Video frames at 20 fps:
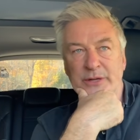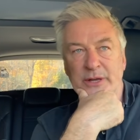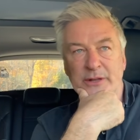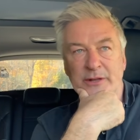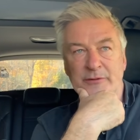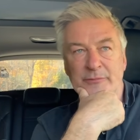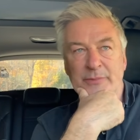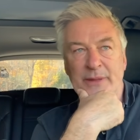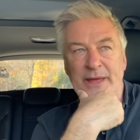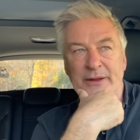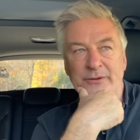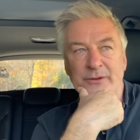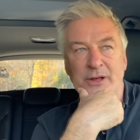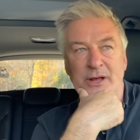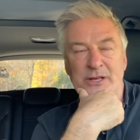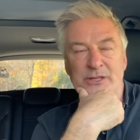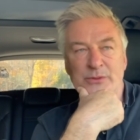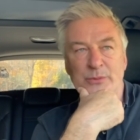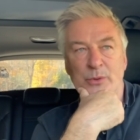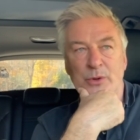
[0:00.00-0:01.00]
I love Pat
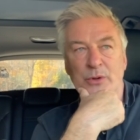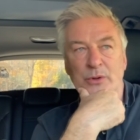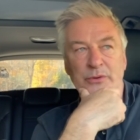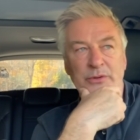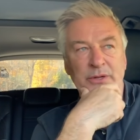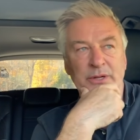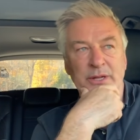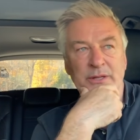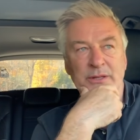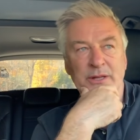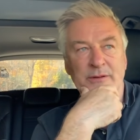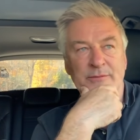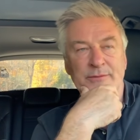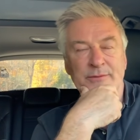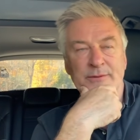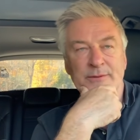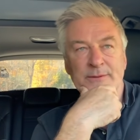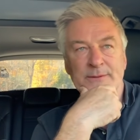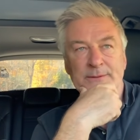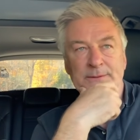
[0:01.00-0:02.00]
Oswalt and I
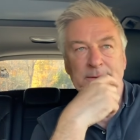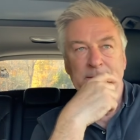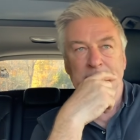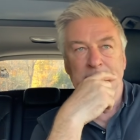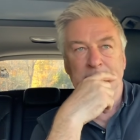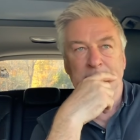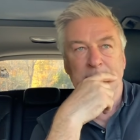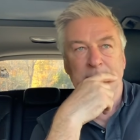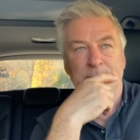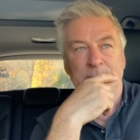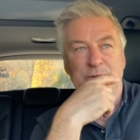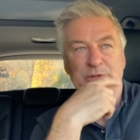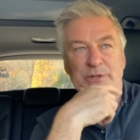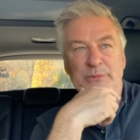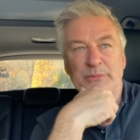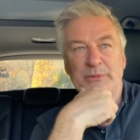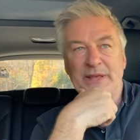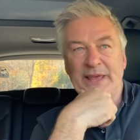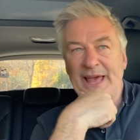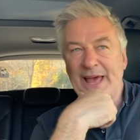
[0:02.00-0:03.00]
love
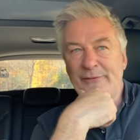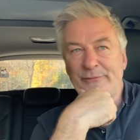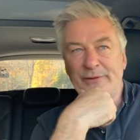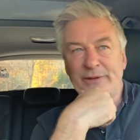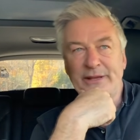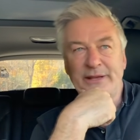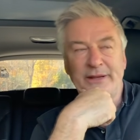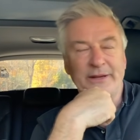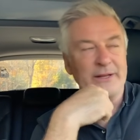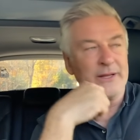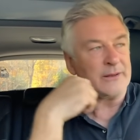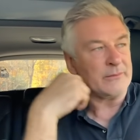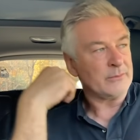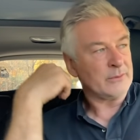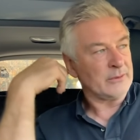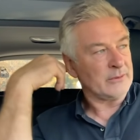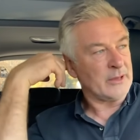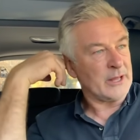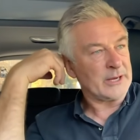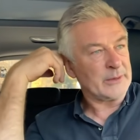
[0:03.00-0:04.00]
Jim Gaffigan. I,
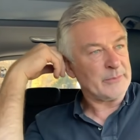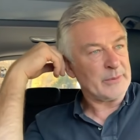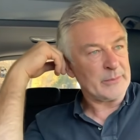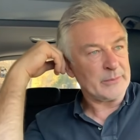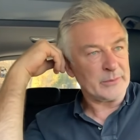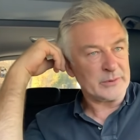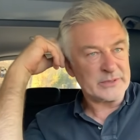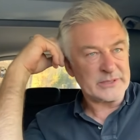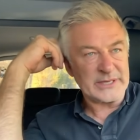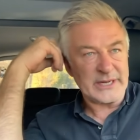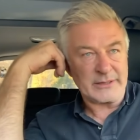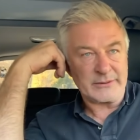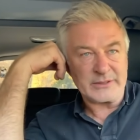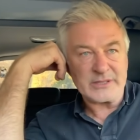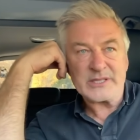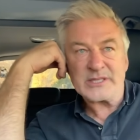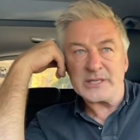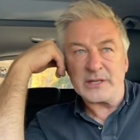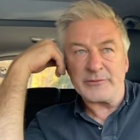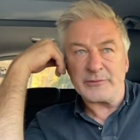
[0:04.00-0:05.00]
a lot of people, Sarah
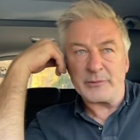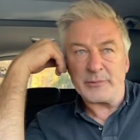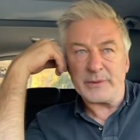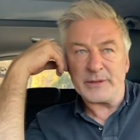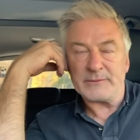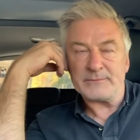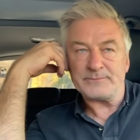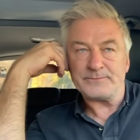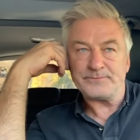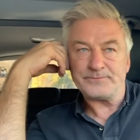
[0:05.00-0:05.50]
Silverman,